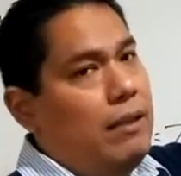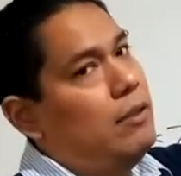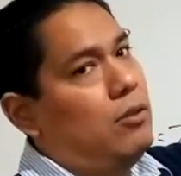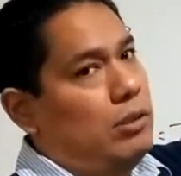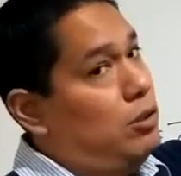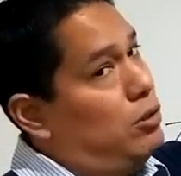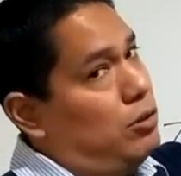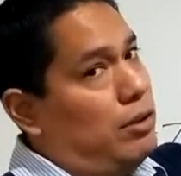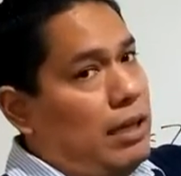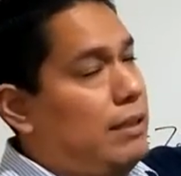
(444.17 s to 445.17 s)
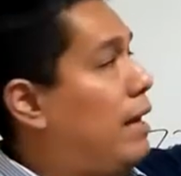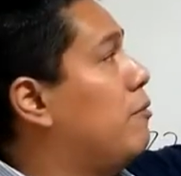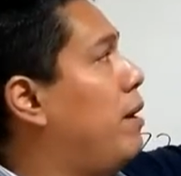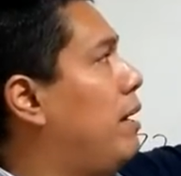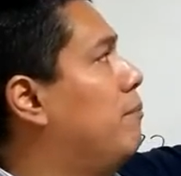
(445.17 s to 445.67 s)
It's, it's also not that
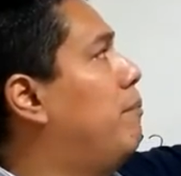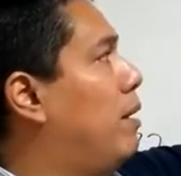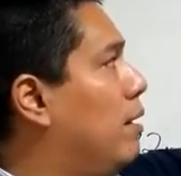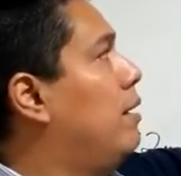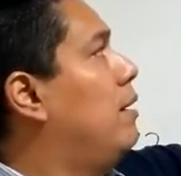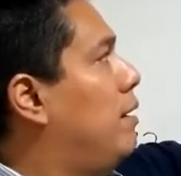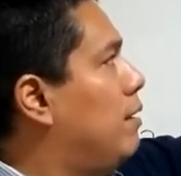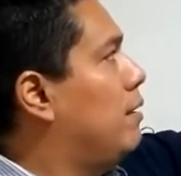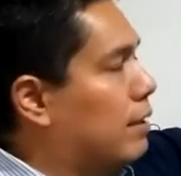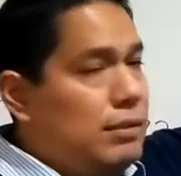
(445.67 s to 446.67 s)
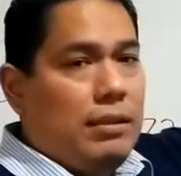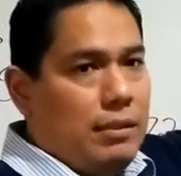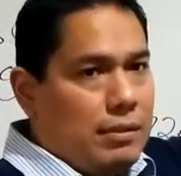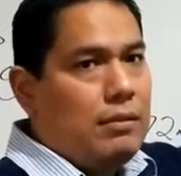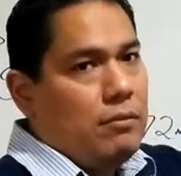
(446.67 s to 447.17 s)
great, but this
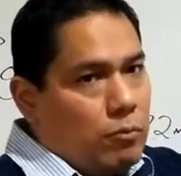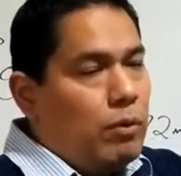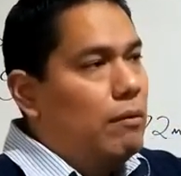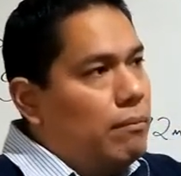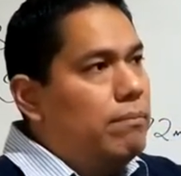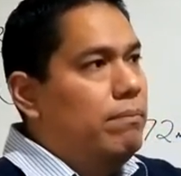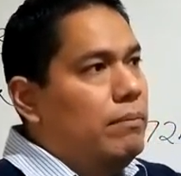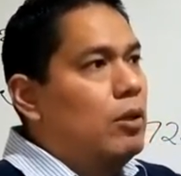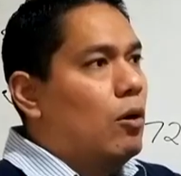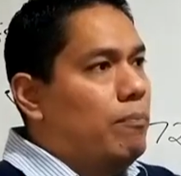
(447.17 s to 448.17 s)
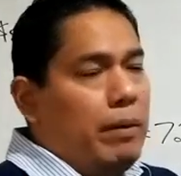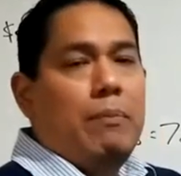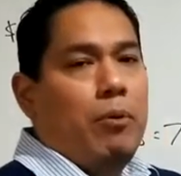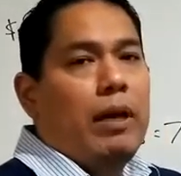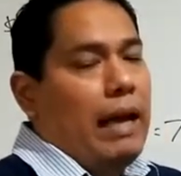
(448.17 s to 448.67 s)
is what, you know,
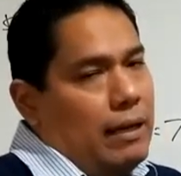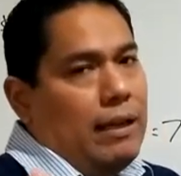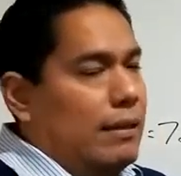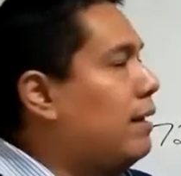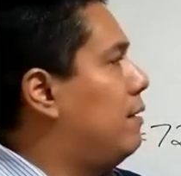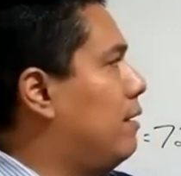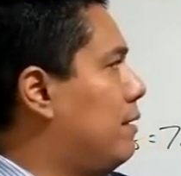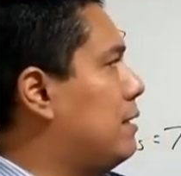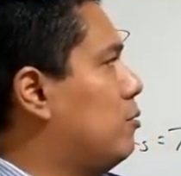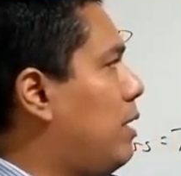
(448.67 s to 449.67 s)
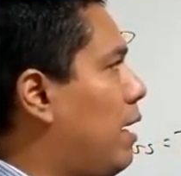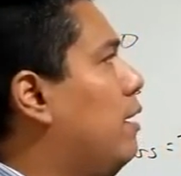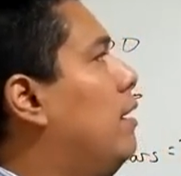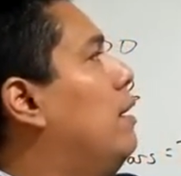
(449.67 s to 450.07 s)
people get and, that, that and that's okay.